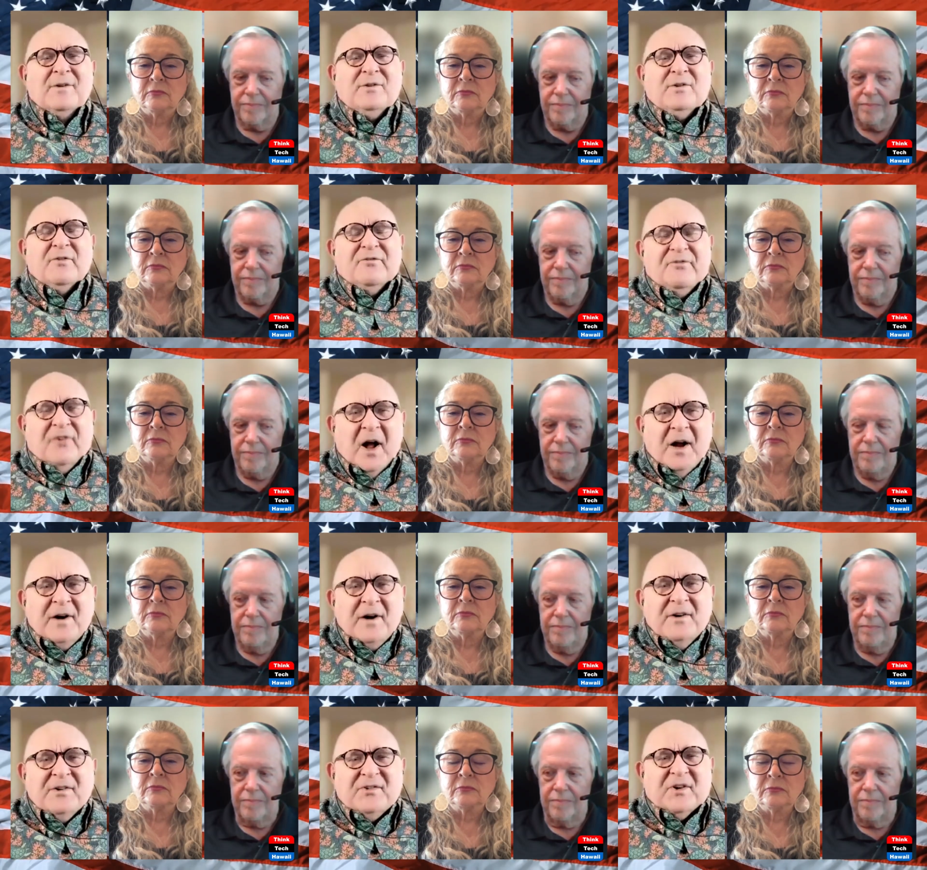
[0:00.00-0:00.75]
Speaker 1: to
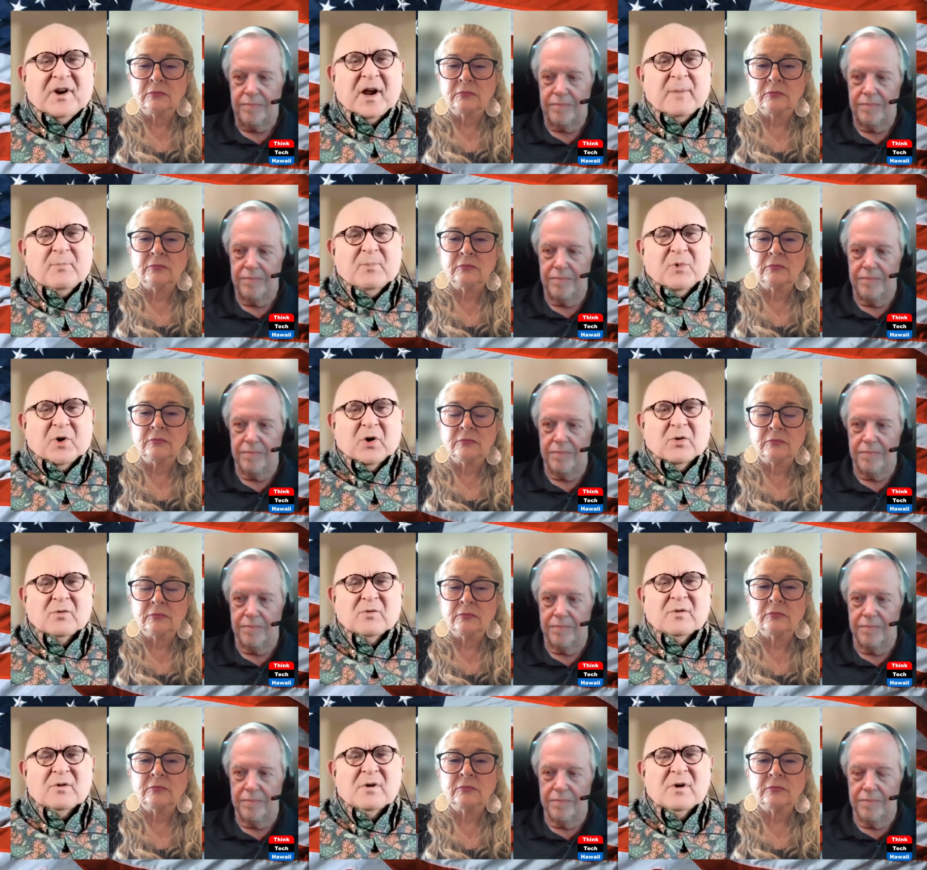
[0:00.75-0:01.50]
find a
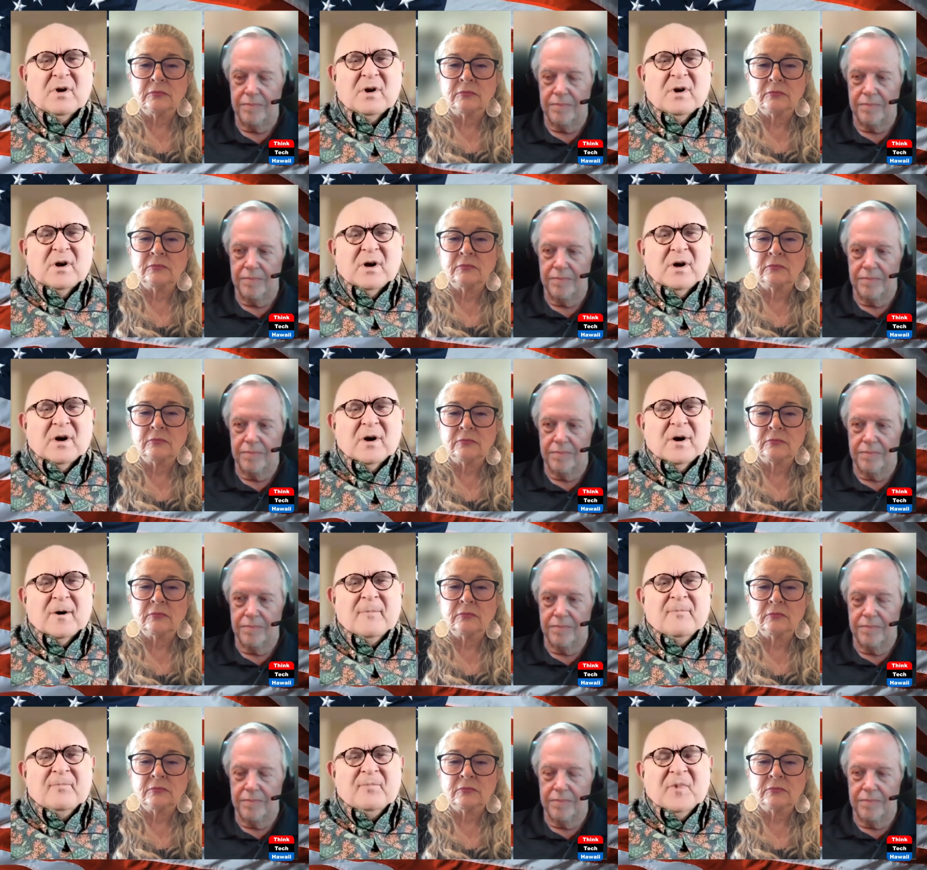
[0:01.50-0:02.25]
scapegoat
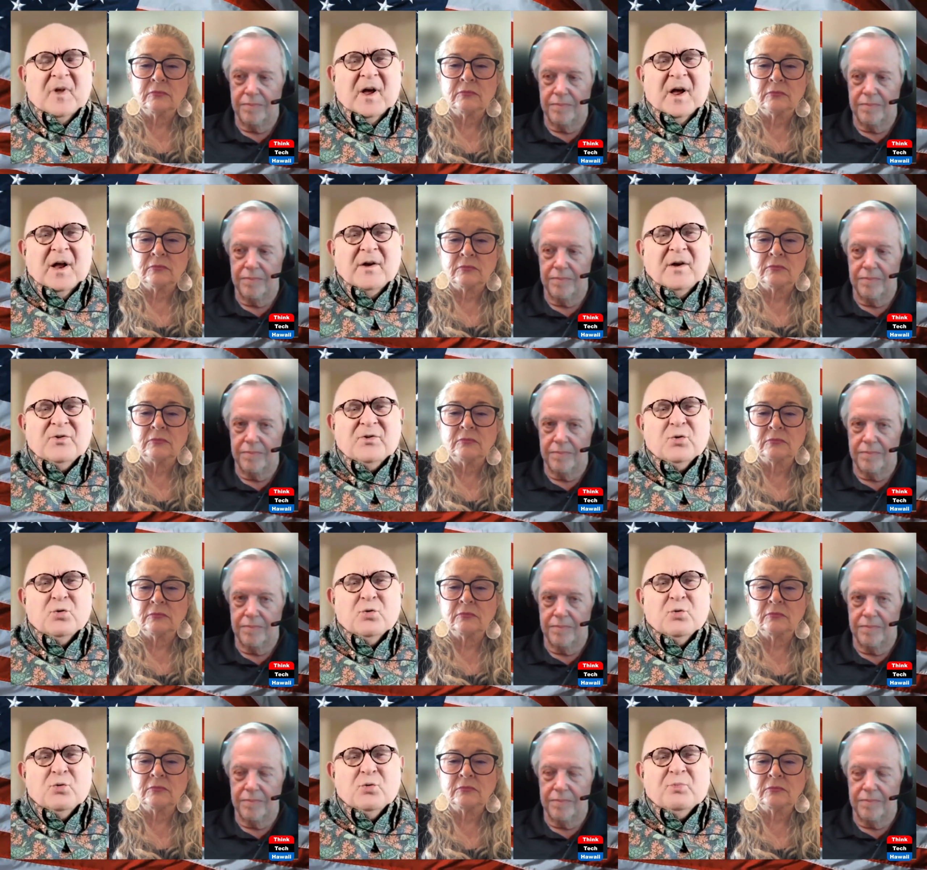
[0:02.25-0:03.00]

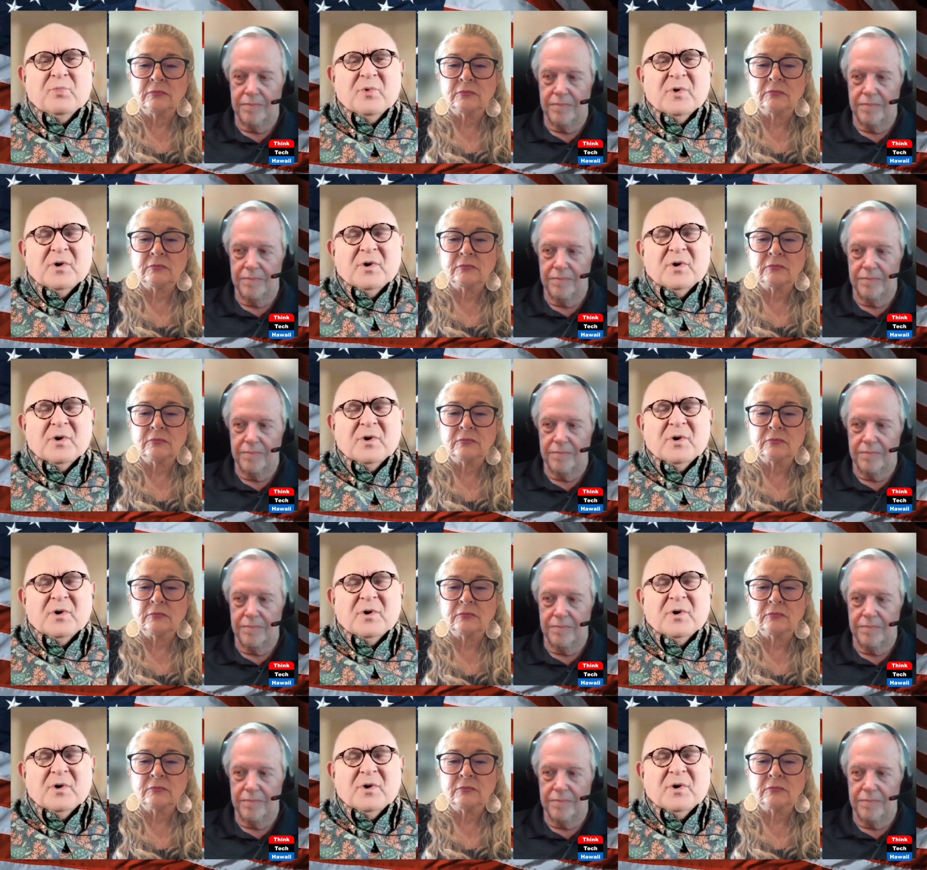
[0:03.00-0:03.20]
and to